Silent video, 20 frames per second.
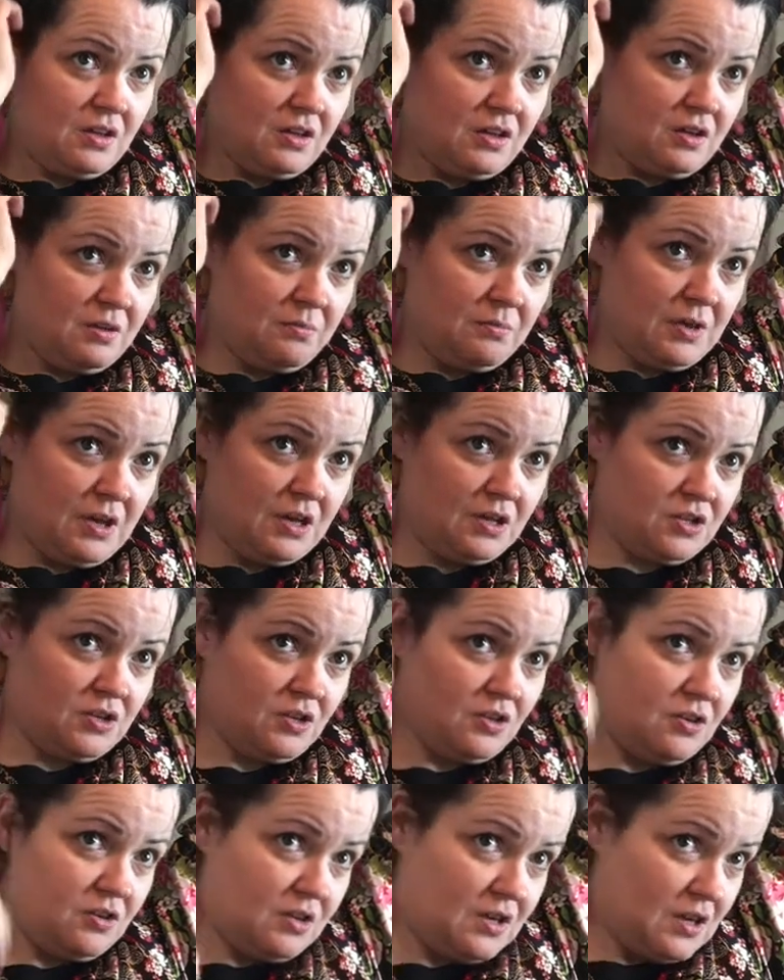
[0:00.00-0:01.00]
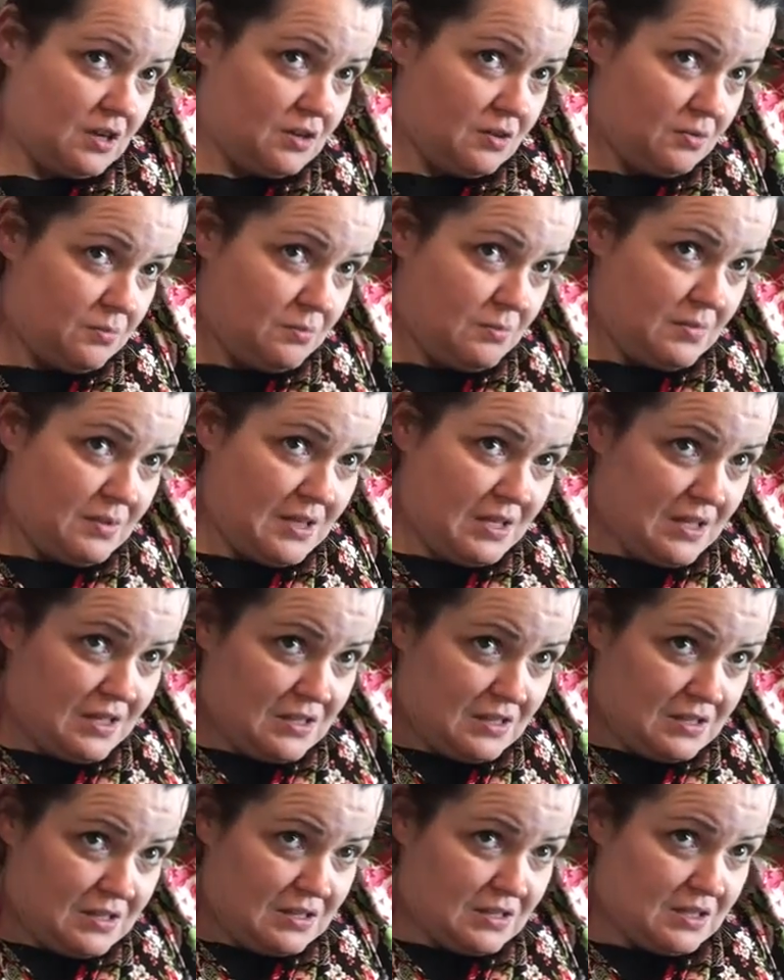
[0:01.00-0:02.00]
and make sure that I don't
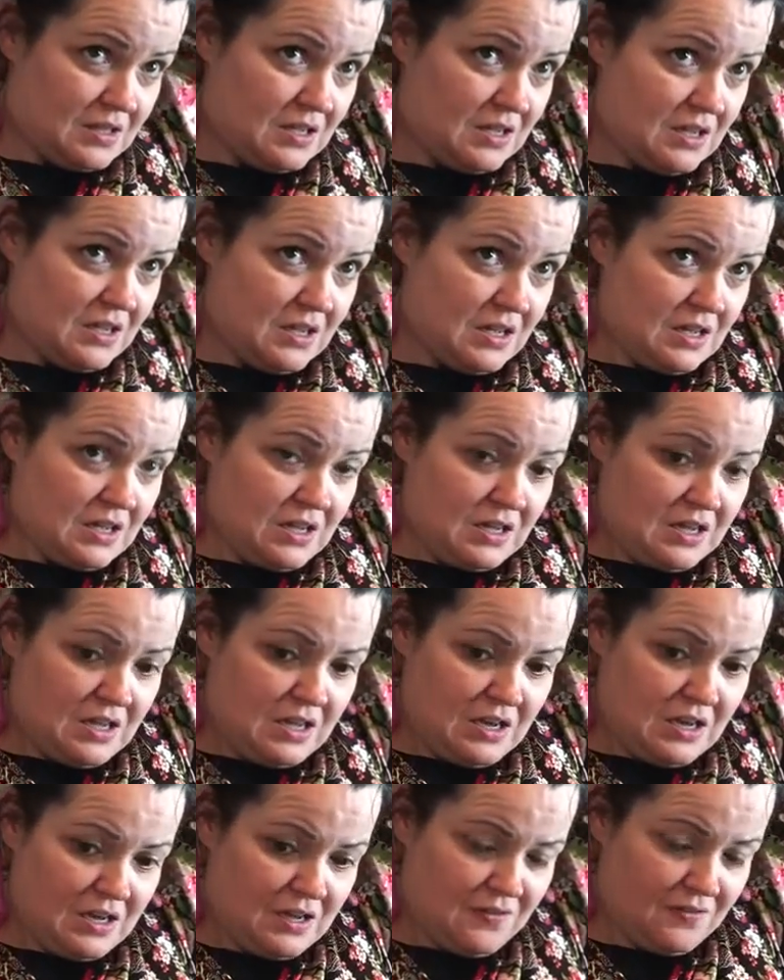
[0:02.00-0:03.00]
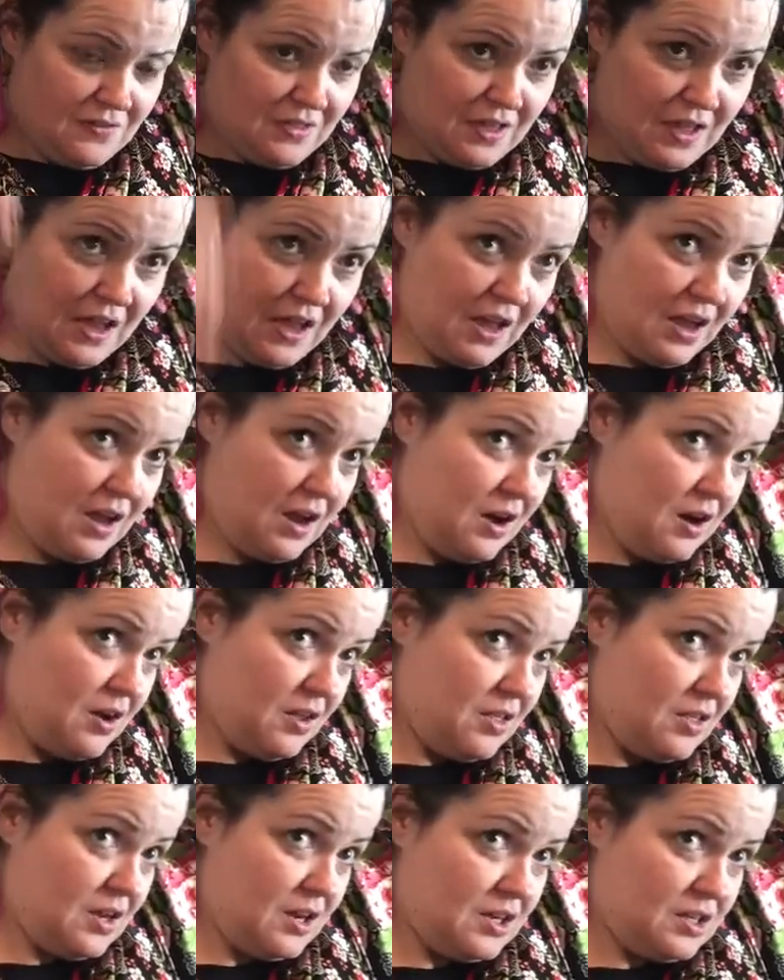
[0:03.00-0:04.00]
miss any of the hair
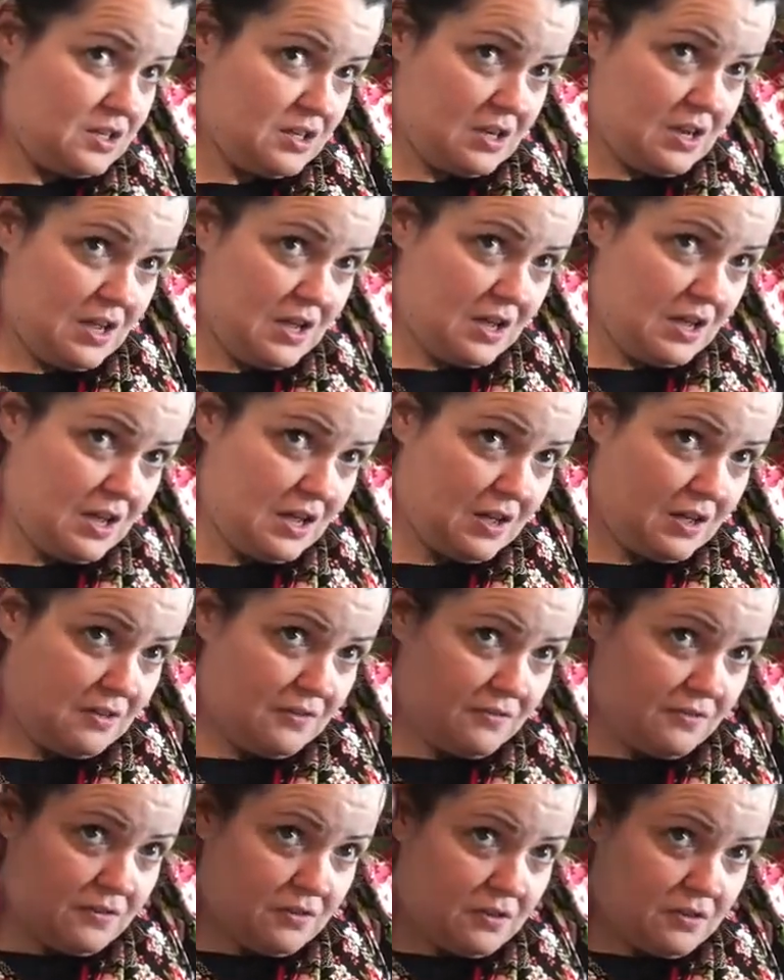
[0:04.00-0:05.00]
that I should have.